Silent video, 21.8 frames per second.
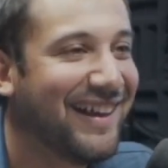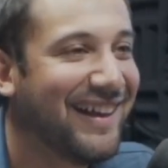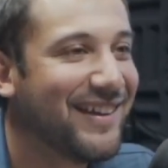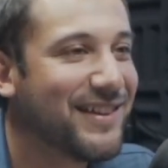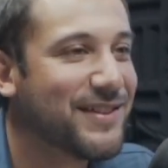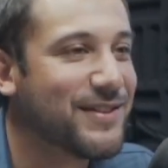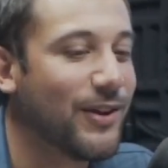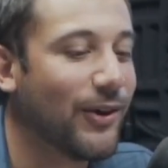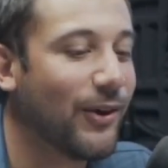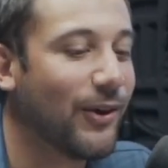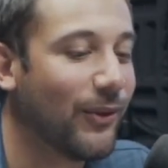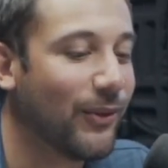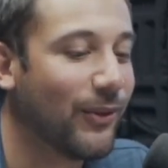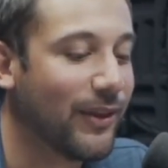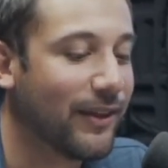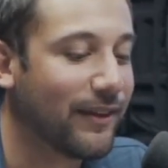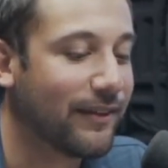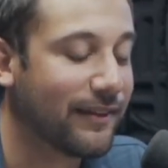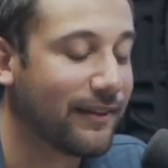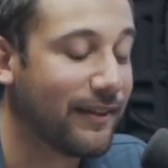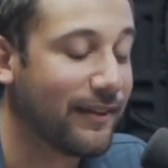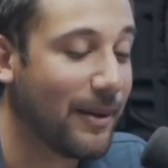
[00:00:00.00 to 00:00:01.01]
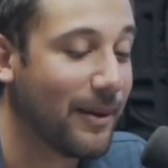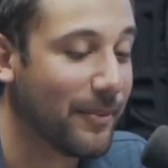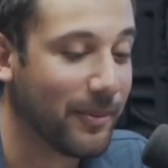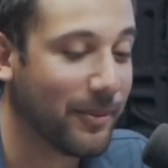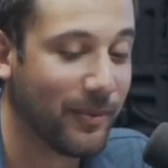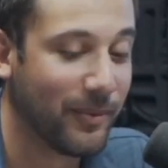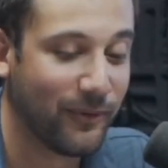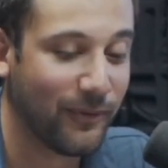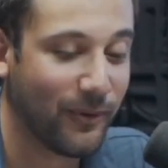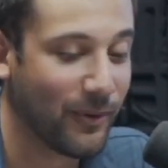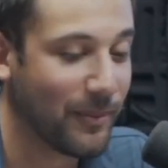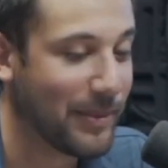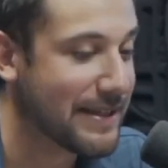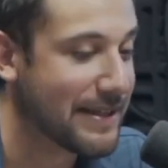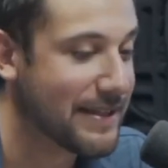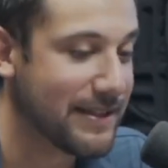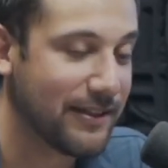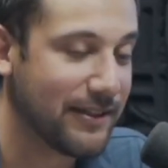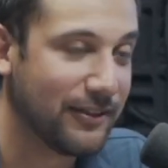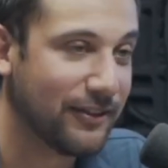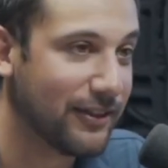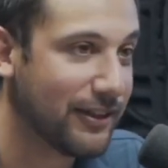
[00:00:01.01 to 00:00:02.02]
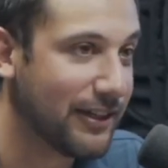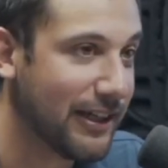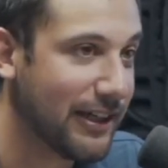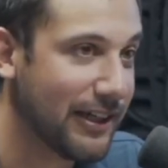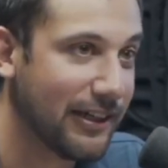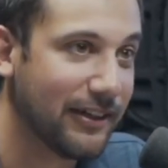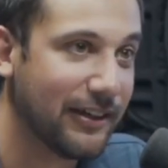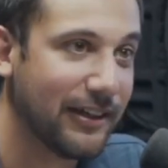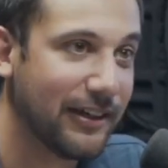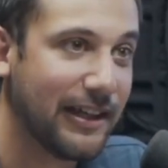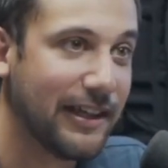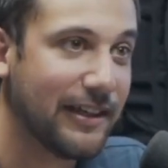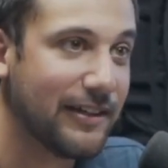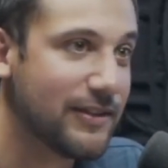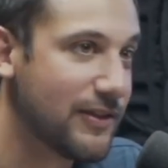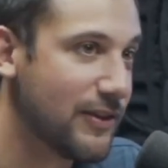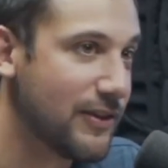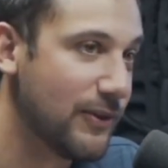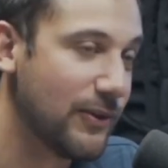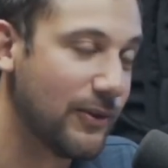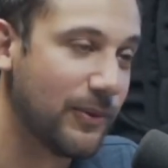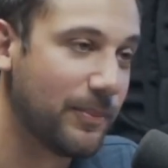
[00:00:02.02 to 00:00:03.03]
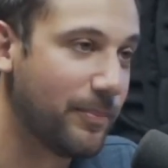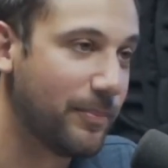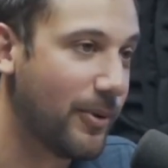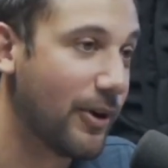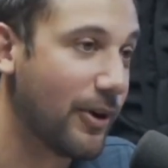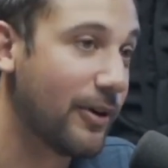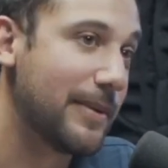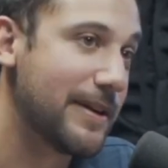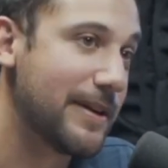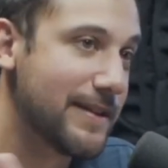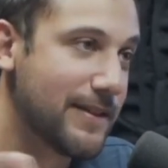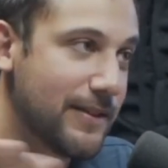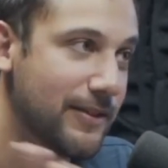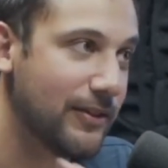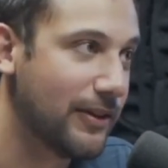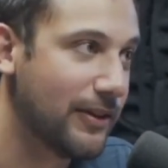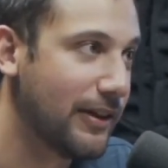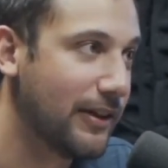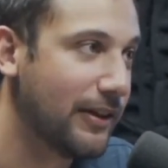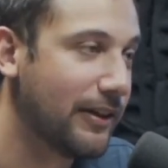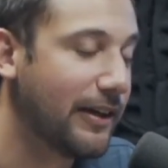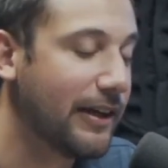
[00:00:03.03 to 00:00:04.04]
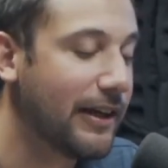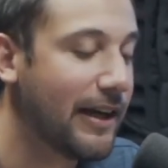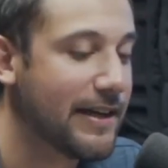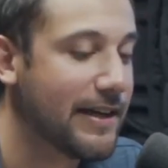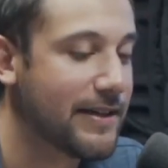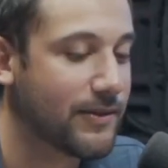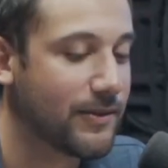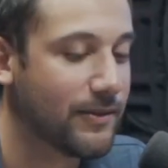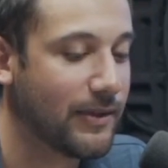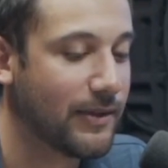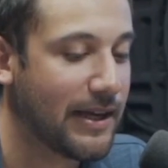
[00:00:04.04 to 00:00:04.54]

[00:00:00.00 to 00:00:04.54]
So the summer before my senior year into part of my senior year in high school,